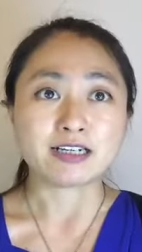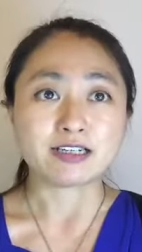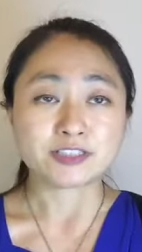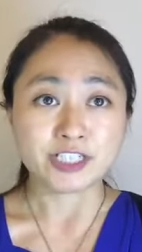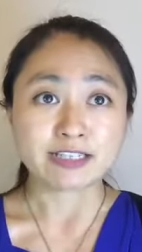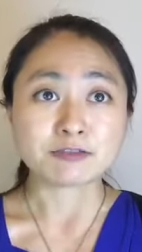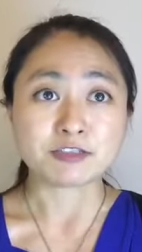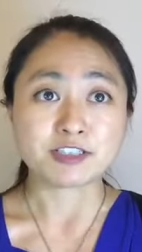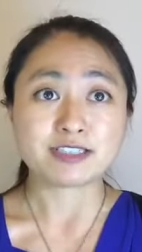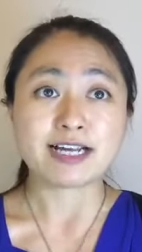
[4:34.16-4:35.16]

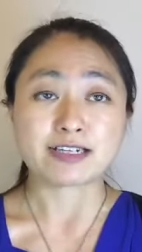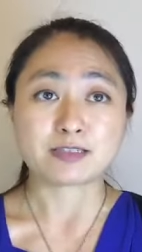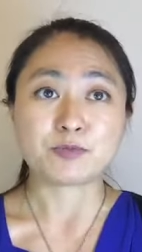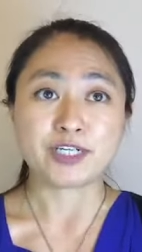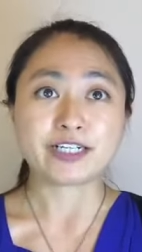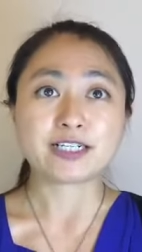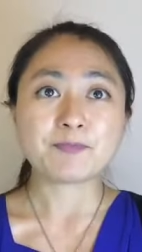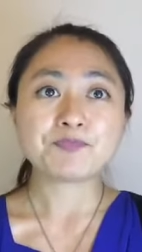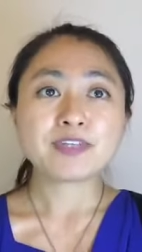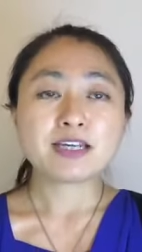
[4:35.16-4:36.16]
generous tax break.
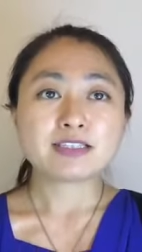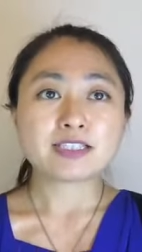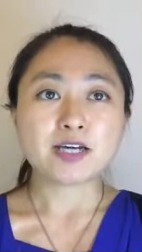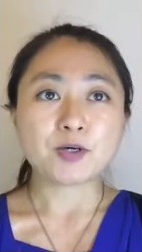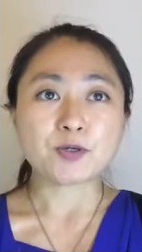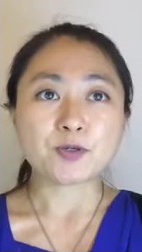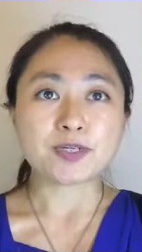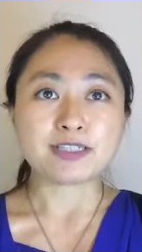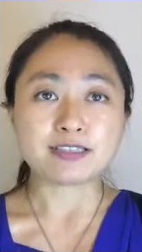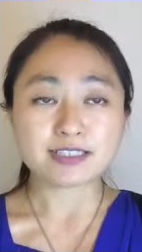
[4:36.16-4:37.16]
So
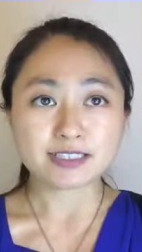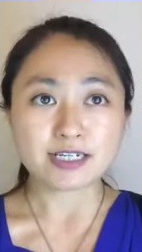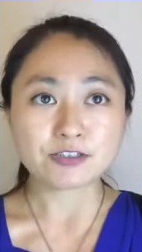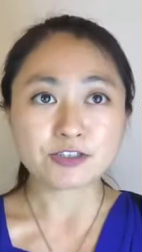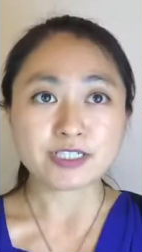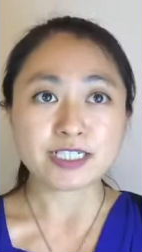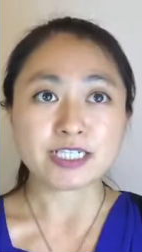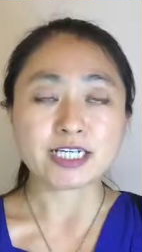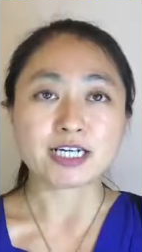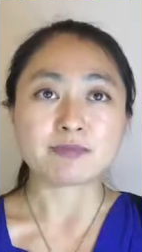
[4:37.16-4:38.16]
in this
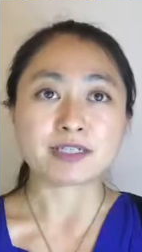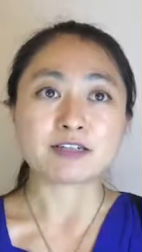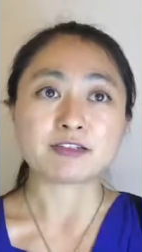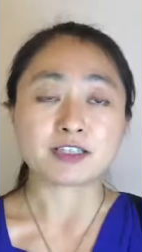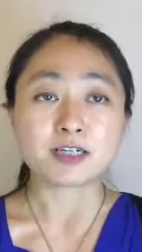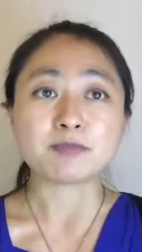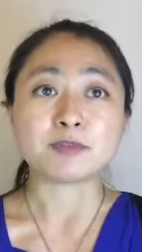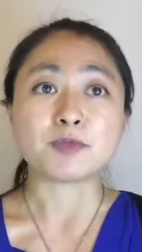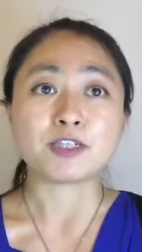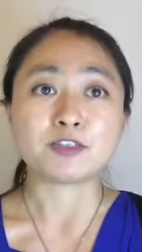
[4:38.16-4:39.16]
country, because the
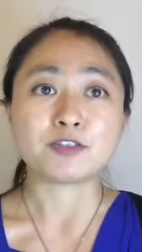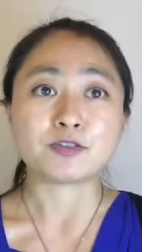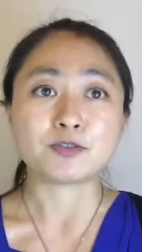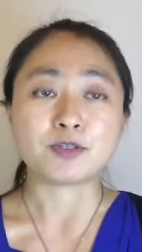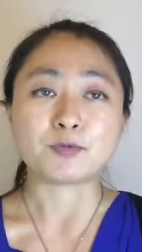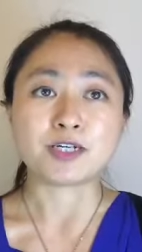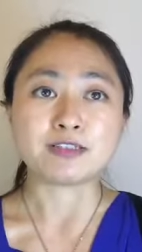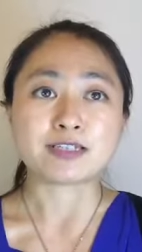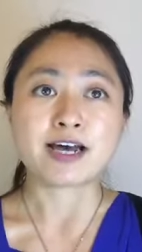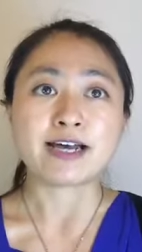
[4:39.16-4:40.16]
government
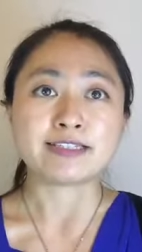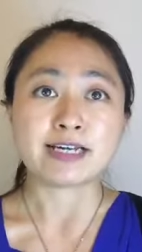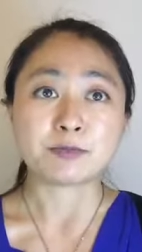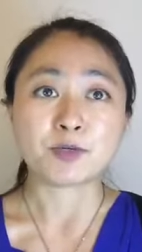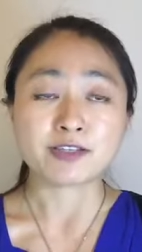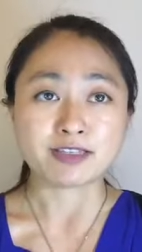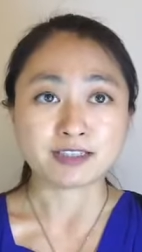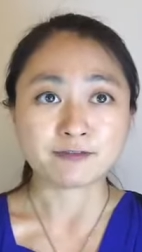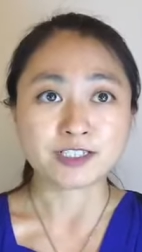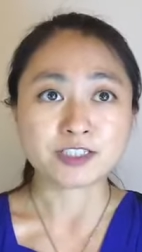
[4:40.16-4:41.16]
want high net worth
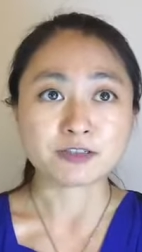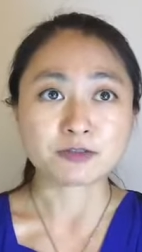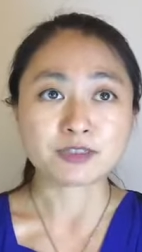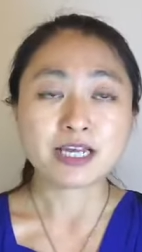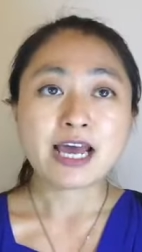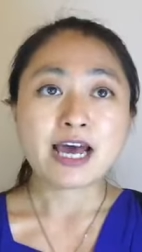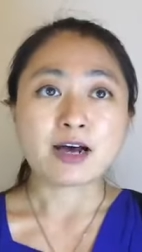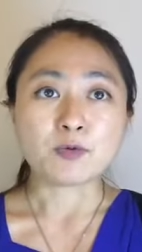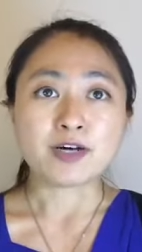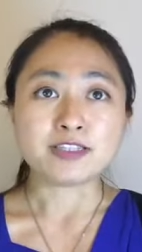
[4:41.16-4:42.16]
individuals,
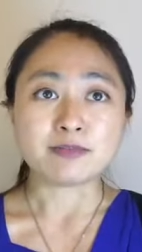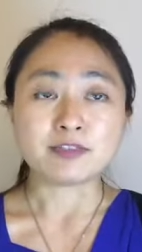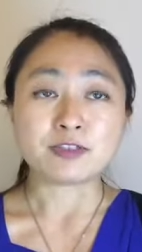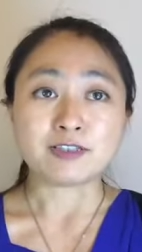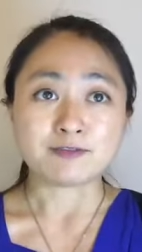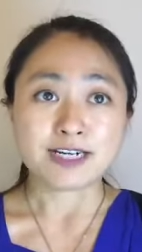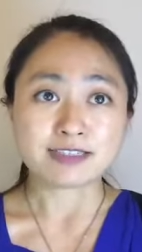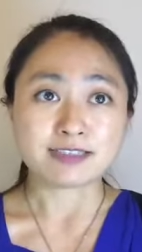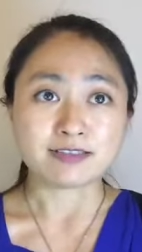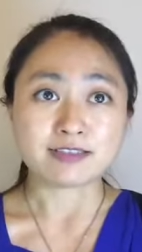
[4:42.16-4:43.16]
want them to
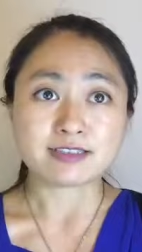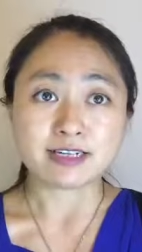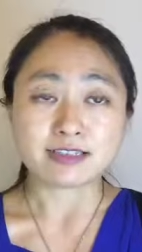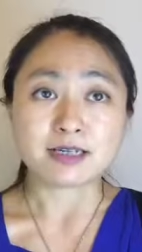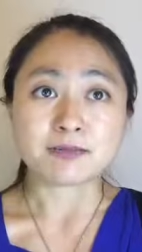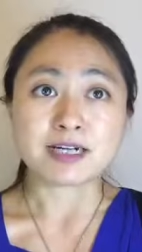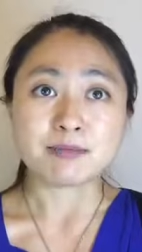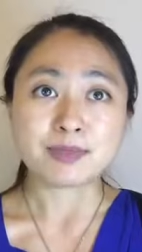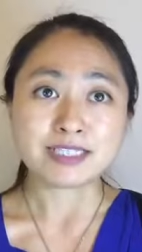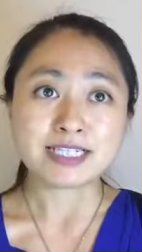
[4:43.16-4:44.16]
invest in startup
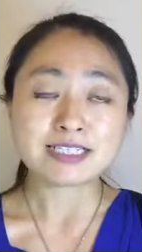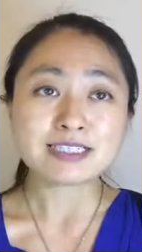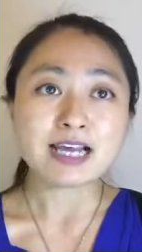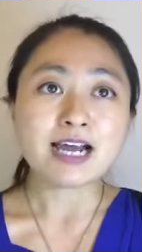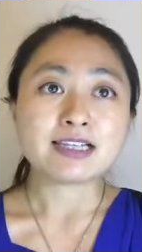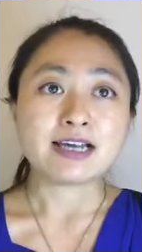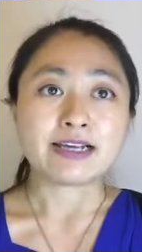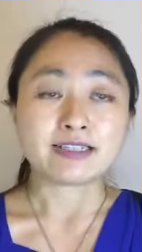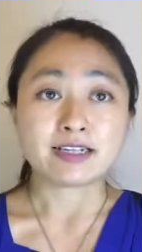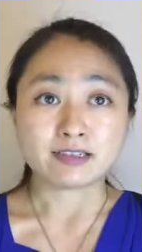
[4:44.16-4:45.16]
companies.
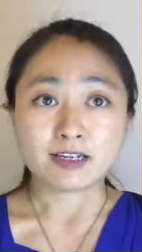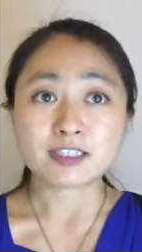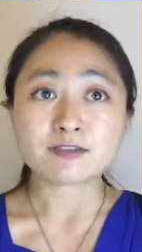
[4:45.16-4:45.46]
Like there are lots of